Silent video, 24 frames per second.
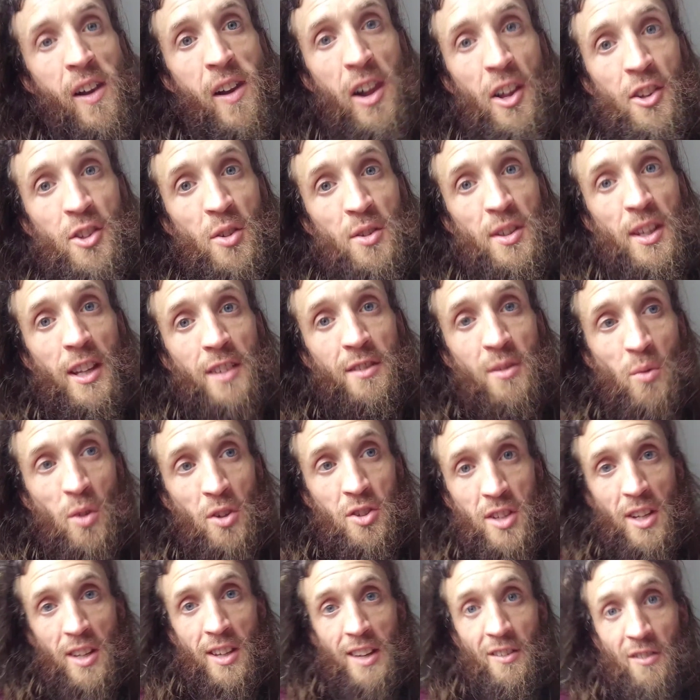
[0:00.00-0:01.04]
So thanks for
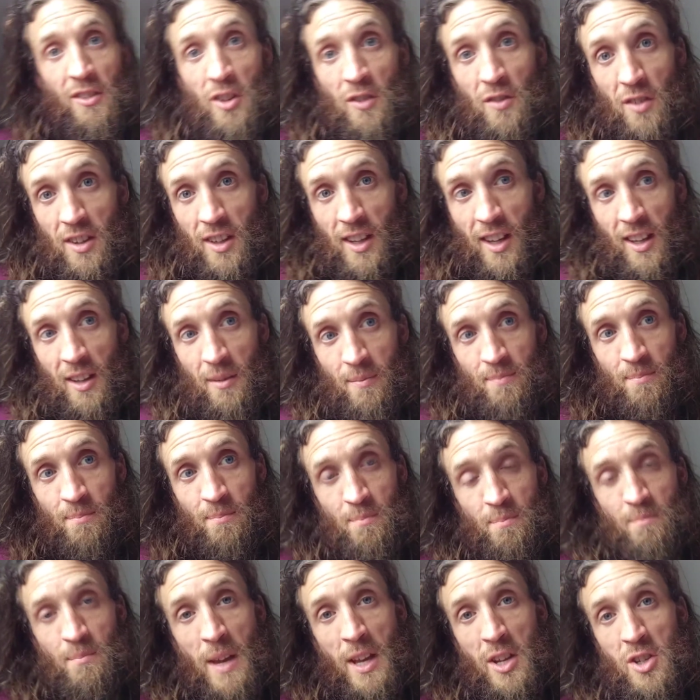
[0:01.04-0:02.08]
watching and have a lovely day.
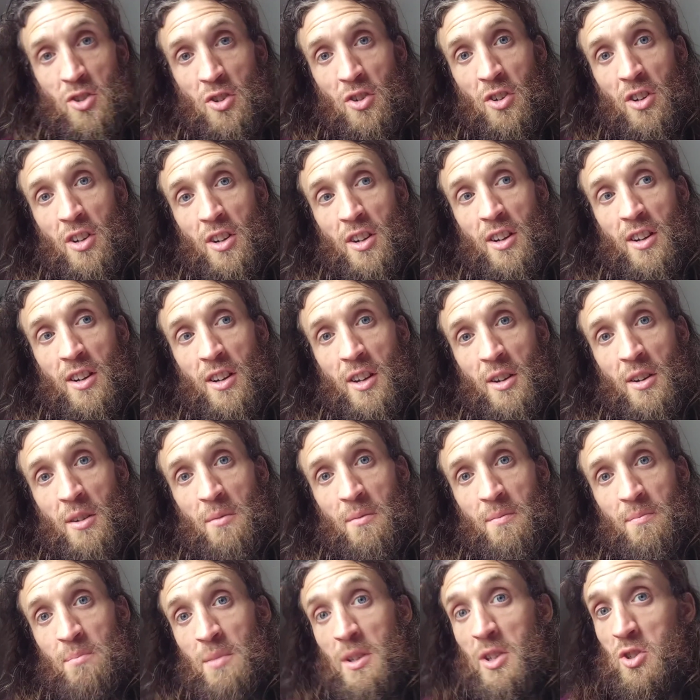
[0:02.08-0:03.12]
Make sure, uh,
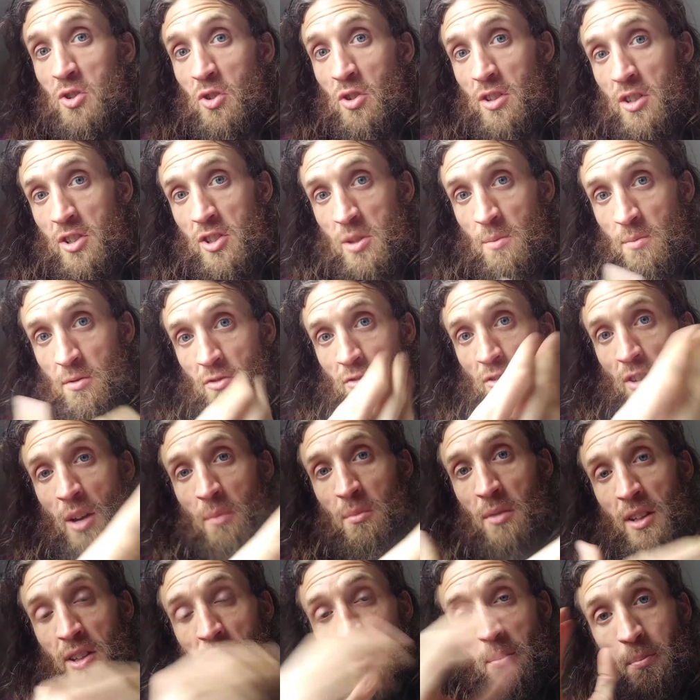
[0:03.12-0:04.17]
be sure to subscribe
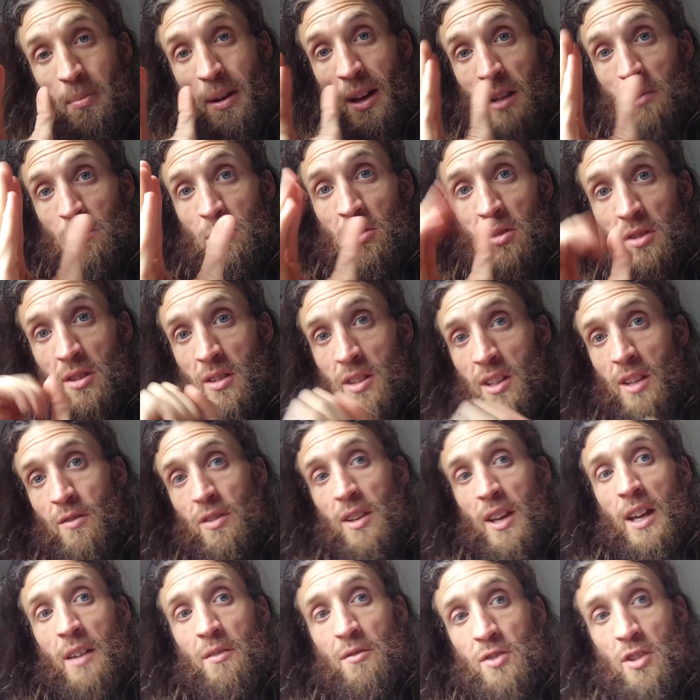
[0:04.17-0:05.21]
and hit the bell button if you
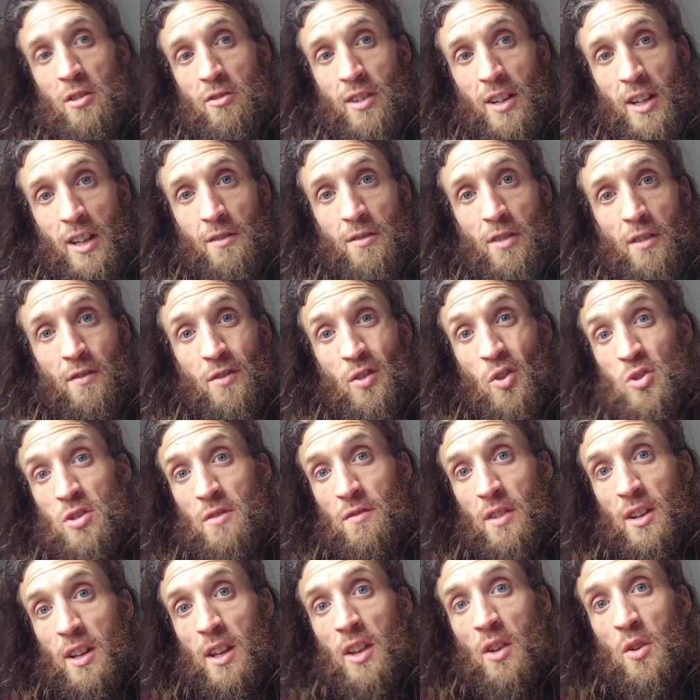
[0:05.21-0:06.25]
haven't already for future
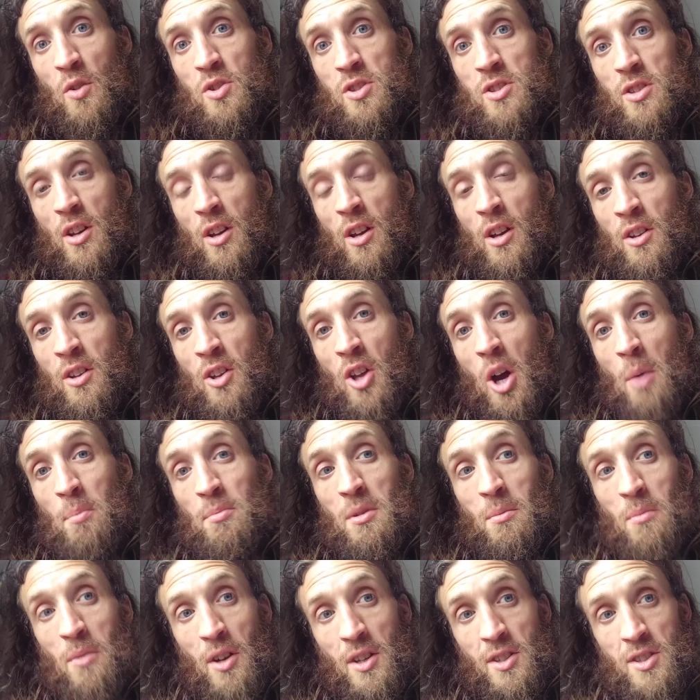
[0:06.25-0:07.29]
videos on
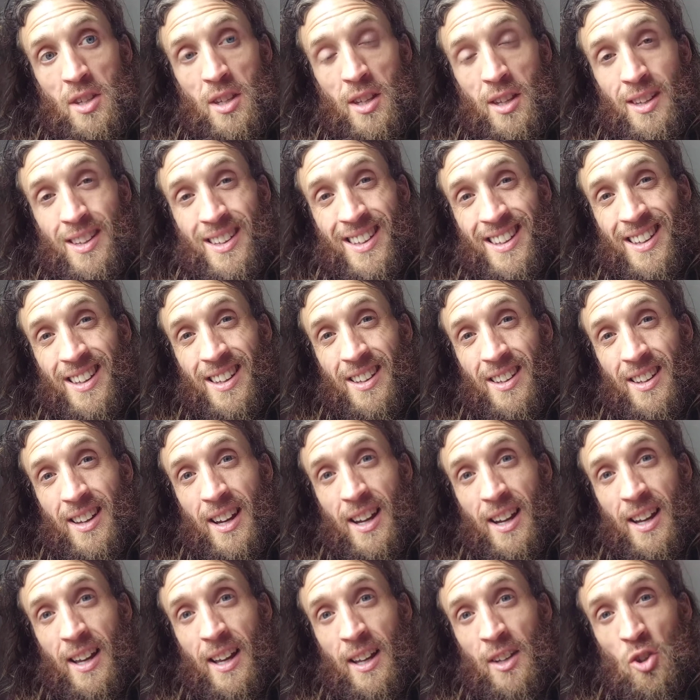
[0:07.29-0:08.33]
optimizing
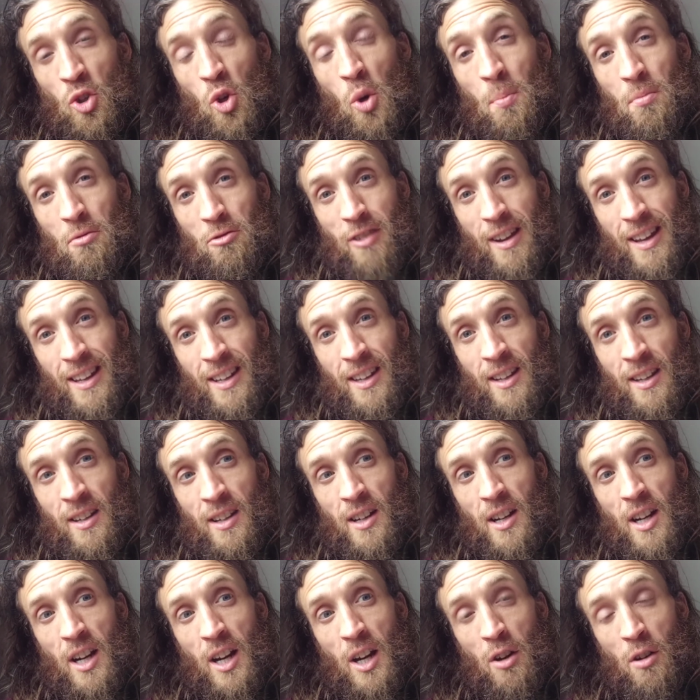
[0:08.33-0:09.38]
and upgrading
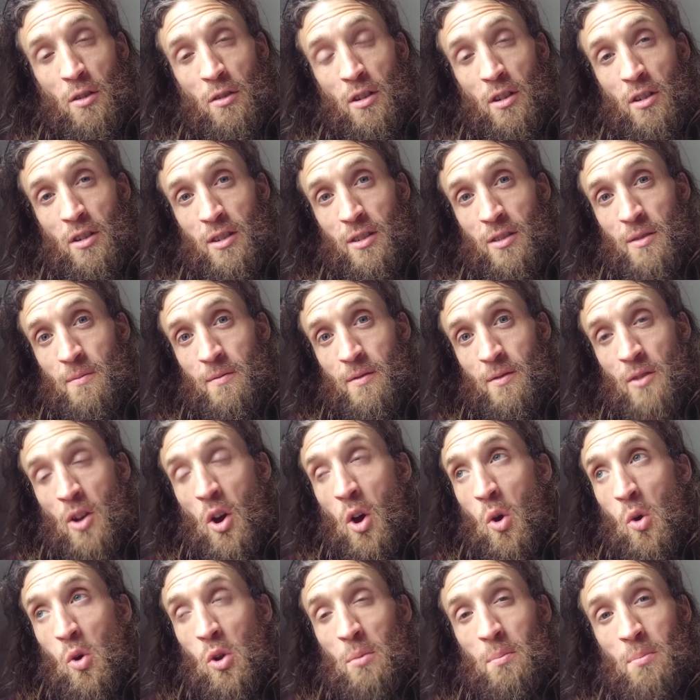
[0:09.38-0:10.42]
our
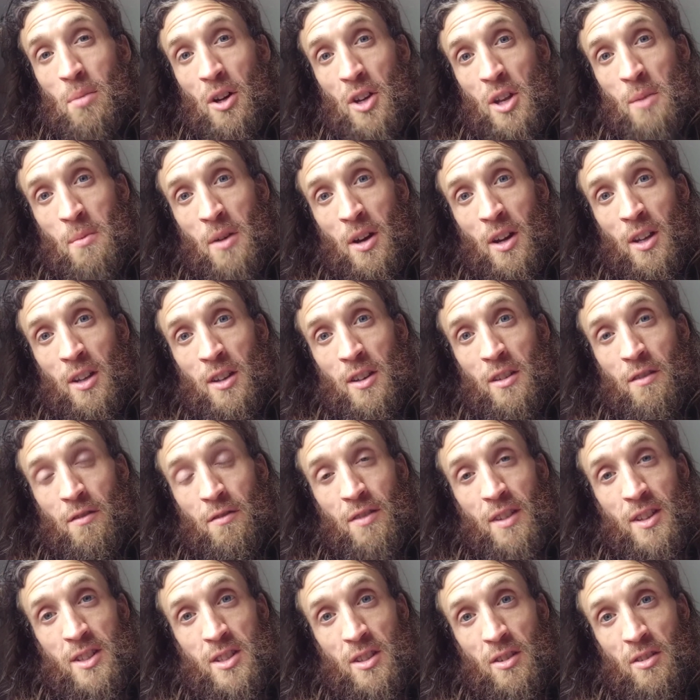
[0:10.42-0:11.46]
whole body, mind,
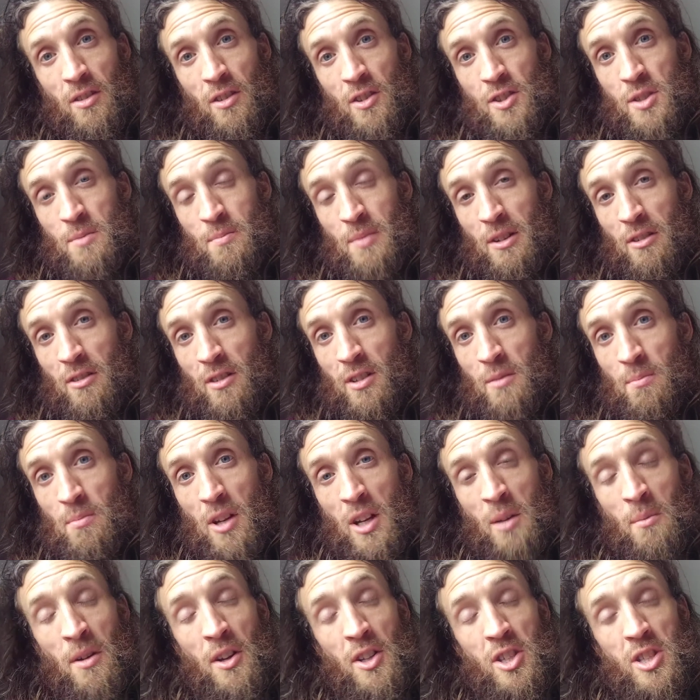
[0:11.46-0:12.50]
physical, spirit,
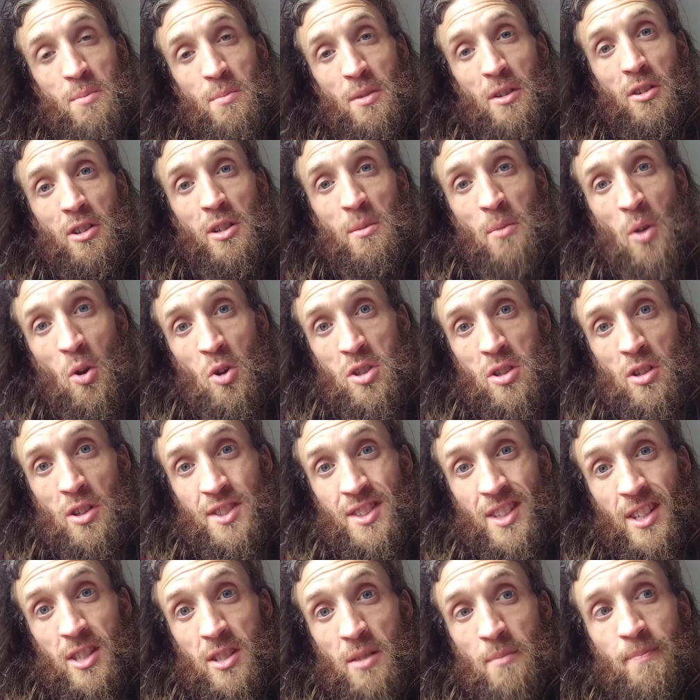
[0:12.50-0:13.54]
body, mind, spirit, emotional
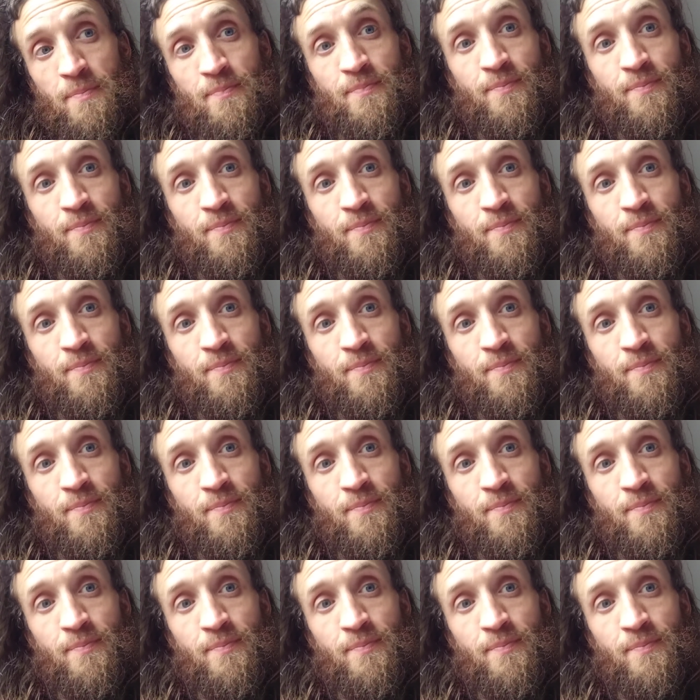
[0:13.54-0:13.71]
system.